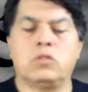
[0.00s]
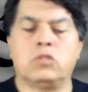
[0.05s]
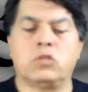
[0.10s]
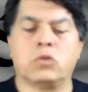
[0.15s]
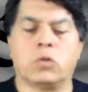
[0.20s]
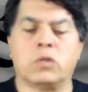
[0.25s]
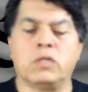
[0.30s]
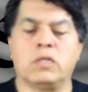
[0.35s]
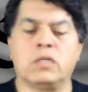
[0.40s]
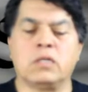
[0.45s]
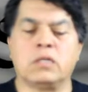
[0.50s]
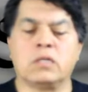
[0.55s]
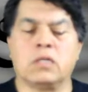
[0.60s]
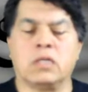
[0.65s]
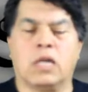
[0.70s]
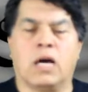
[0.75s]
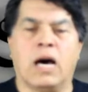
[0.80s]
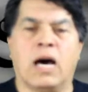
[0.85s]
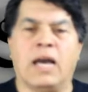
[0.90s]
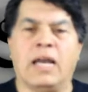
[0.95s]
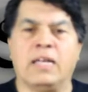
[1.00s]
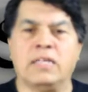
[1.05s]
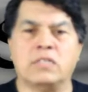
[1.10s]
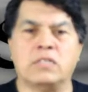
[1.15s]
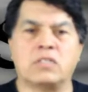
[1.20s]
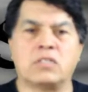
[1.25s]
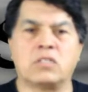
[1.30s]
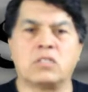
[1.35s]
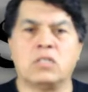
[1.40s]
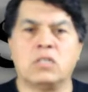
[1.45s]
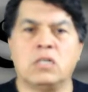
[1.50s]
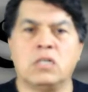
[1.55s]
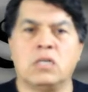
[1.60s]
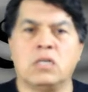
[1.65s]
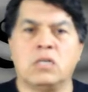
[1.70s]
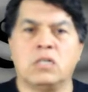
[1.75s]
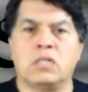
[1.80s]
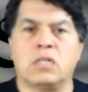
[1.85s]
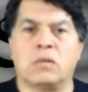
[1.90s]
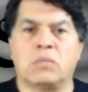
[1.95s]
joining lines
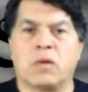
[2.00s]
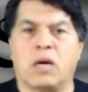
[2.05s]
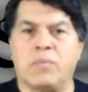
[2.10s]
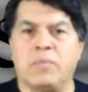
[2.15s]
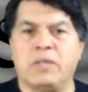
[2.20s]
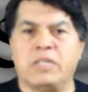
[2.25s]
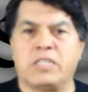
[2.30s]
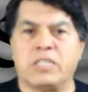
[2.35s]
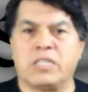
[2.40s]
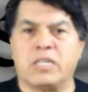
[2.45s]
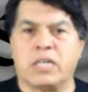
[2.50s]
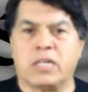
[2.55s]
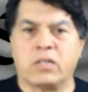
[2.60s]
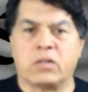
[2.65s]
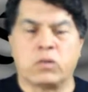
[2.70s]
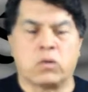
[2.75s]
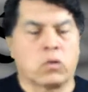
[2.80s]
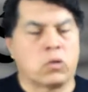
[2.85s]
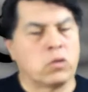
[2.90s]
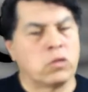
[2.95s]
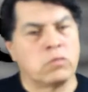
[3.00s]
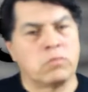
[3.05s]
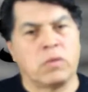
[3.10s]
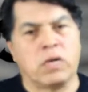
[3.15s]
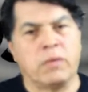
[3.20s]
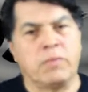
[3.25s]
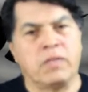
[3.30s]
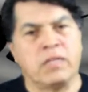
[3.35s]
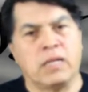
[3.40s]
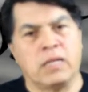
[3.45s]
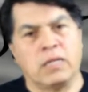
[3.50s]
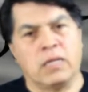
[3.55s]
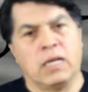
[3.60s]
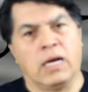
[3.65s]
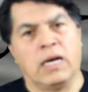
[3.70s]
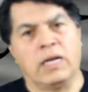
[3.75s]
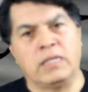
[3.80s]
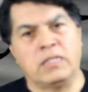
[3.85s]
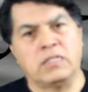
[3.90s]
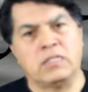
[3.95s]
that might be together, or it might be that
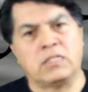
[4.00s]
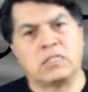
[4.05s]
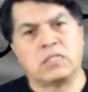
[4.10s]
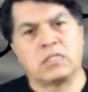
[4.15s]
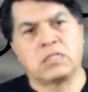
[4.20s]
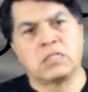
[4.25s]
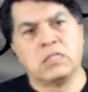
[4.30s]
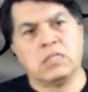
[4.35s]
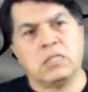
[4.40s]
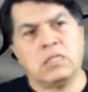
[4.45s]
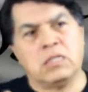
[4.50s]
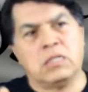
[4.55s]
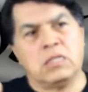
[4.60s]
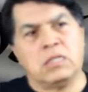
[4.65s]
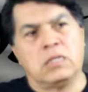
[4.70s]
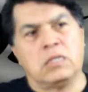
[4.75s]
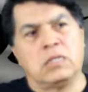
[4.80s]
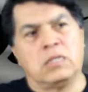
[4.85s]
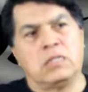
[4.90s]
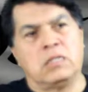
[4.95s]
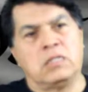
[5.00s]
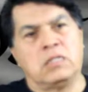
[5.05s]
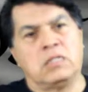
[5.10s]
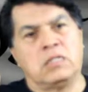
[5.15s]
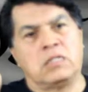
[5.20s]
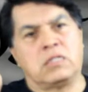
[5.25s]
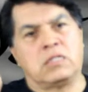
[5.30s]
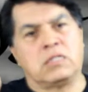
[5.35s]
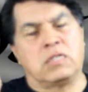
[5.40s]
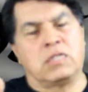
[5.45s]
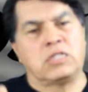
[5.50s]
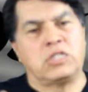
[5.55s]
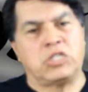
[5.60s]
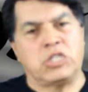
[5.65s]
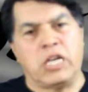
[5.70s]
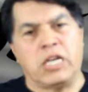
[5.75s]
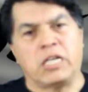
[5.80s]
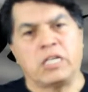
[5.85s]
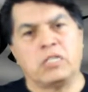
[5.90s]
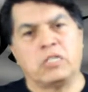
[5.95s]
line is
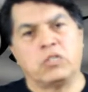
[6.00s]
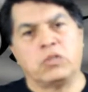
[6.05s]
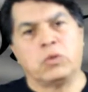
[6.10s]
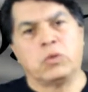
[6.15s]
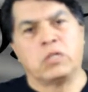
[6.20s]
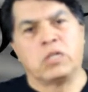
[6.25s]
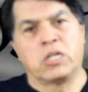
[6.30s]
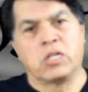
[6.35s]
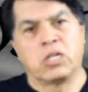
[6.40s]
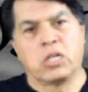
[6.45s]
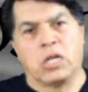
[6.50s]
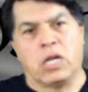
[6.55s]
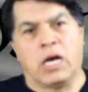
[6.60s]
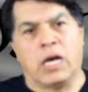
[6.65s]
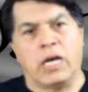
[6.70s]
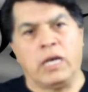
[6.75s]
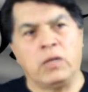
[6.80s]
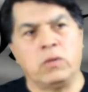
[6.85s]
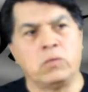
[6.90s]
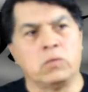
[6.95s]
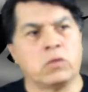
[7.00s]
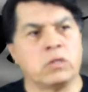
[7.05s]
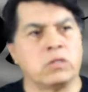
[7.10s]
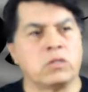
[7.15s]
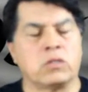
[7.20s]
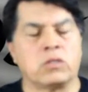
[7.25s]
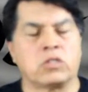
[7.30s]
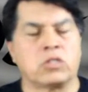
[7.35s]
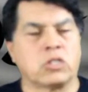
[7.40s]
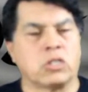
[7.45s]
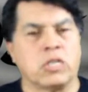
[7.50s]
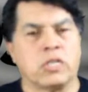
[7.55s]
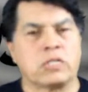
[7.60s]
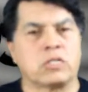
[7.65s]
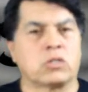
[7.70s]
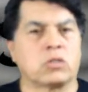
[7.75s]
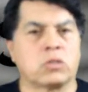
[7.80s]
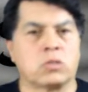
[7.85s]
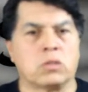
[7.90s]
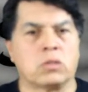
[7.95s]
adjacent to another line, whether it's
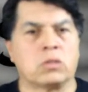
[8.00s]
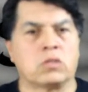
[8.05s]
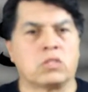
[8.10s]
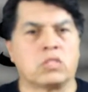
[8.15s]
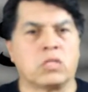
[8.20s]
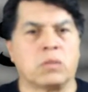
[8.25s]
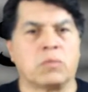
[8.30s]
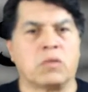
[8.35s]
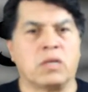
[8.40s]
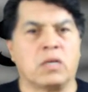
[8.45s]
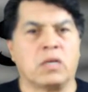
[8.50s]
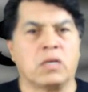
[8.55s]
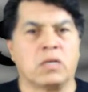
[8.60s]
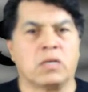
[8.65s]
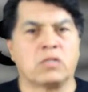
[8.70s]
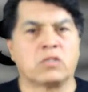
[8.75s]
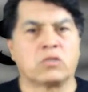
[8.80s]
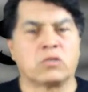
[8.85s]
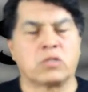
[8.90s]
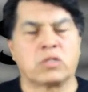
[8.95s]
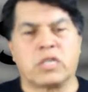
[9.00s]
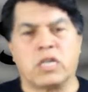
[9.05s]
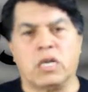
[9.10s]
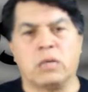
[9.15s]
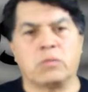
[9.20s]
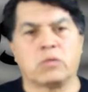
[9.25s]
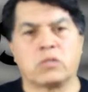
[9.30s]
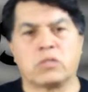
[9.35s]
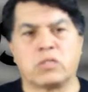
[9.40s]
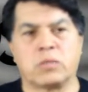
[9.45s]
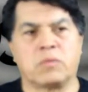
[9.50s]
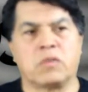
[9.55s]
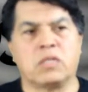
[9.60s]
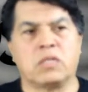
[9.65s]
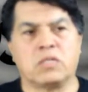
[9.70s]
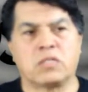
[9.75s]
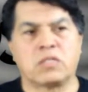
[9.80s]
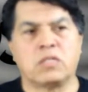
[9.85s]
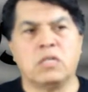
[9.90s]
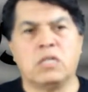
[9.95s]
electrical or something else, or cable or something
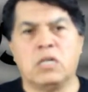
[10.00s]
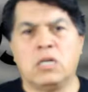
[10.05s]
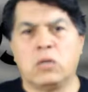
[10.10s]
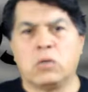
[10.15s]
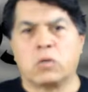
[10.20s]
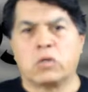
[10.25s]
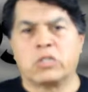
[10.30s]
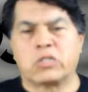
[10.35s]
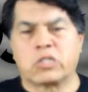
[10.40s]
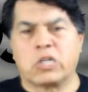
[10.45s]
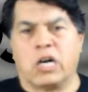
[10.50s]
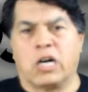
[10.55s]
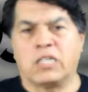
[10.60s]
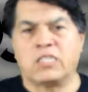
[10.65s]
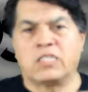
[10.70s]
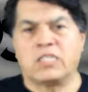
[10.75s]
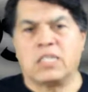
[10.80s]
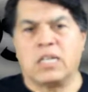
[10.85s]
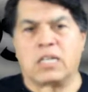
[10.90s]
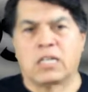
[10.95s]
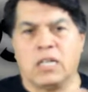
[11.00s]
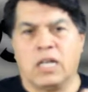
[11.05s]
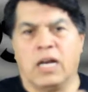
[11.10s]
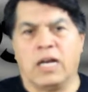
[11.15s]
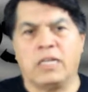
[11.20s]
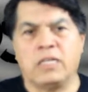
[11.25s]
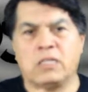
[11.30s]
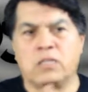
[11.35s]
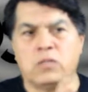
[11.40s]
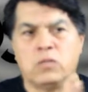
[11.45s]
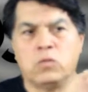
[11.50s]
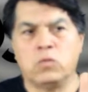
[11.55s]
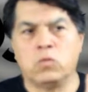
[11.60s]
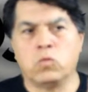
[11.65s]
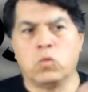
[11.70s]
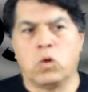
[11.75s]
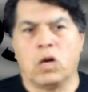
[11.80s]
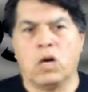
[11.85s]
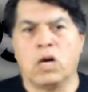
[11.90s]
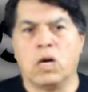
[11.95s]
else, where it's causing that line to
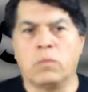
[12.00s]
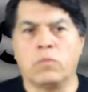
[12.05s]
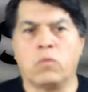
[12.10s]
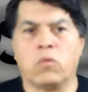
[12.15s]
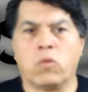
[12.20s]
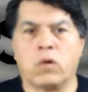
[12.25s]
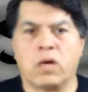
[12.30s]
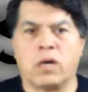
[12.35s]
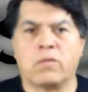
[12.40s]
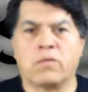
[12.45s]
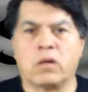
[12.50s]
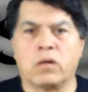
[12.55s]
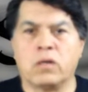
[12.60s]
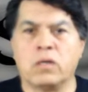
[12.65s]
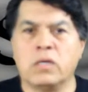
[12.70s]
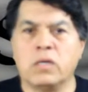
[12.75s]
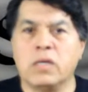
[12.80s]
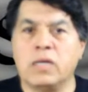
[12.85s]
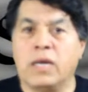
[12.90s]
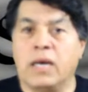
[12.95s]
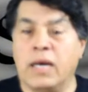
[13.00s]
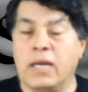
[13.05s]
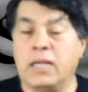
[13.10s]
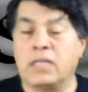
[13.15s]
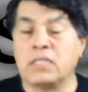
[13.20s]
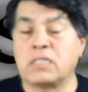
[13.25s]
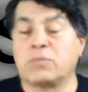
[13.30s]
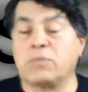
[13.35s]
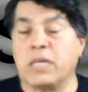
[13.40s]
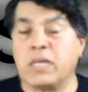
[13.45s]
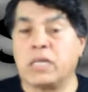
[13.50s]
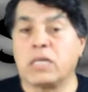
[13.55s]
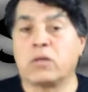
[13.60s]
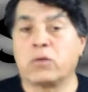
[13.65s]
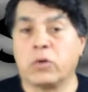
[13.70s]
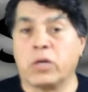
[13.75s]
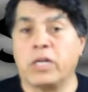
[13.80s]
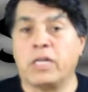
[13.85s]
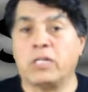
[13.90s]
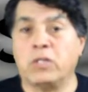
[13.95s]
rub, whatever, and it's
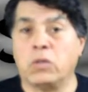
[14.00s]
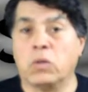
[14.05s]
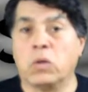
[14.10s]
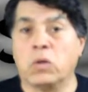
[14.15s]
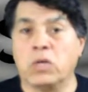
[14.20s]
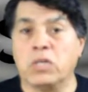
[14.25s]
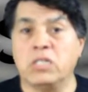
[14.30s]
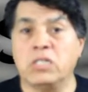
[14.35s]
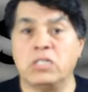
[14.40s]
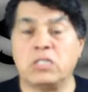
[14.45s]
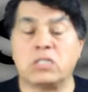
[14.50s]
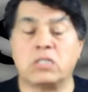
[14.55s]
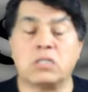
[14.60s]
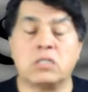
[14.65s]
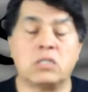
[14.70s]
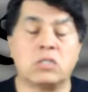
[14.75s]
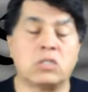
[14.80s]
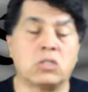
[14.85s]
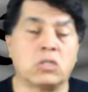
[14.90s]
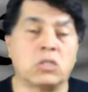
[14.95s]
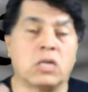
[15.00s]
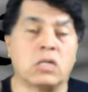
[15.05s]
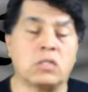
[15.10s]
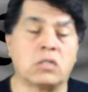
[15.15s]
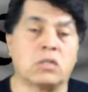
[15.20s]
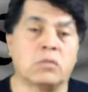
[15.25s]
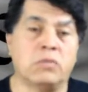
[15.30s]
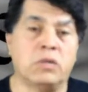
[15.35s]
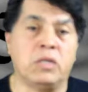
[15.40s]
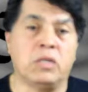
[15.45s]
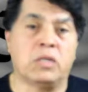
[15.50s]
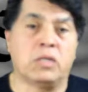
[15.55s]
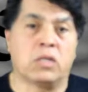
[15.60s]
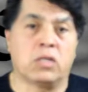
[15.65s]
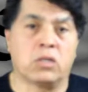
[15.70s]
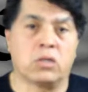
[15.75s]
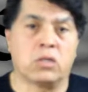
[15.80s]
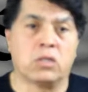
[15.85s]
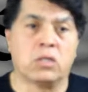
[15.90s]
creating noise. So that could be an